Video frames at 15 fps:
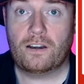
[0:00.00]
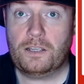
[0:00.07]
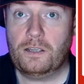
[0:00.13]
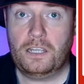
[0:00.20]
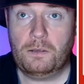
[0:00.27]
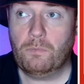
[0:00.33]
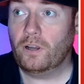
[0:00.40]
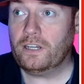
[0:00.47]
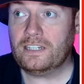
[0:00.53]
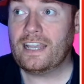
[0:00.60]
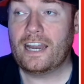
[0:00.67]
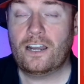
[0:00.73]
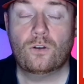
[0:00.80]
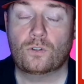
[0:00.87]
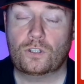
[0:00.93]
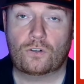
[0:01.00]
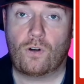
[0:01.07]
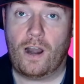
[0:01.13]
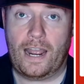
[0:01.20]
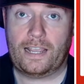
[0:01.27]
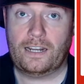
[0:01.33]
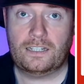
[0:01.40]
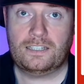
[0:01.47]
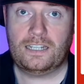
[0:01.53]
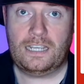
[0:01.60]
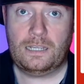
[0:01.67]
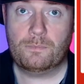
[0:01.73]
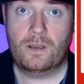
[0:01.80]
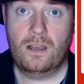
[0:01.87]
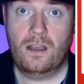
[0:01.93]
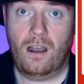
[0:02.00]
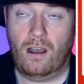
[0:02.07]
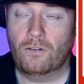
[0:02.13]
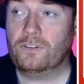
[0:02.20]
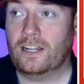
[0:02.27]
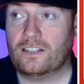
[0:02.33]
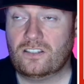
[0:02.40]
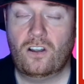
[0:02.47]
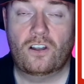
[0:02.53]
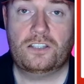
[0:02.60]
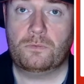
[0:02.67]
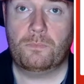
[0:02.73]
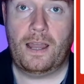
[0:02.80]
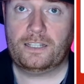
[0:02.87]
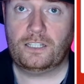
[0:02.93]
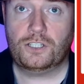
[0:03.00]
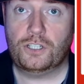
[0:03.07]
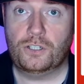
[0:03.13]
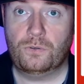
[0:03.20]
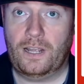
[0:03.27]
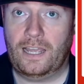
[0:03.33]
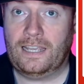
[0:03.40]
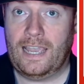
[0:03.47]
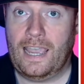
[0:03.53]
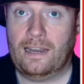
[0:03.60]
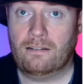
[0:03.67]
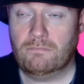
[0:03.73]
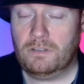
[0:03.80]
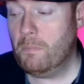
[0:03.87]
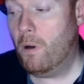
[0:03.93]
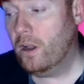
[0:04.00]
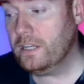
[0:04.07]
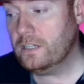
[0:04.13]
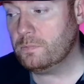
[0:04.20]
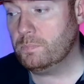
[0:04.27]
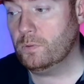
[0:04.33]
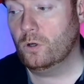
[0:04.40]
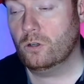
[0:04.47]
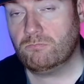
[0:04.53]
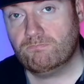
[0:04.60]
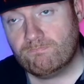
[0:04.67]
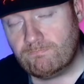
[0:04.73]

He mightn't get another crack at a team of that size and magnitude again. He might, but